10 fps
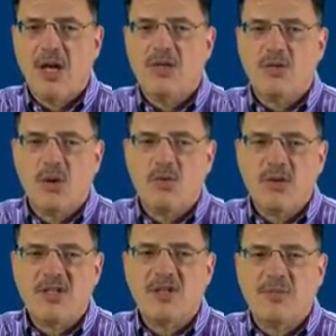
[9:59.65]
to a
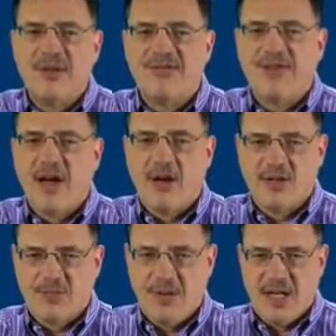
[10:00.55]
reasonably fair,
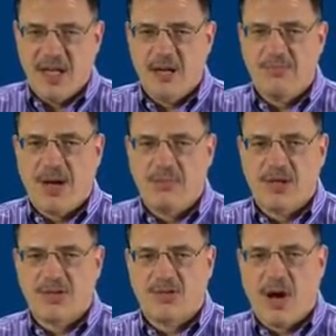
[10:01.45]
speedy, and
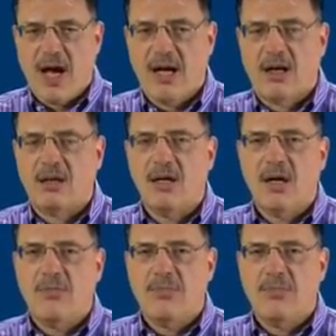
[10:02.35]
public trial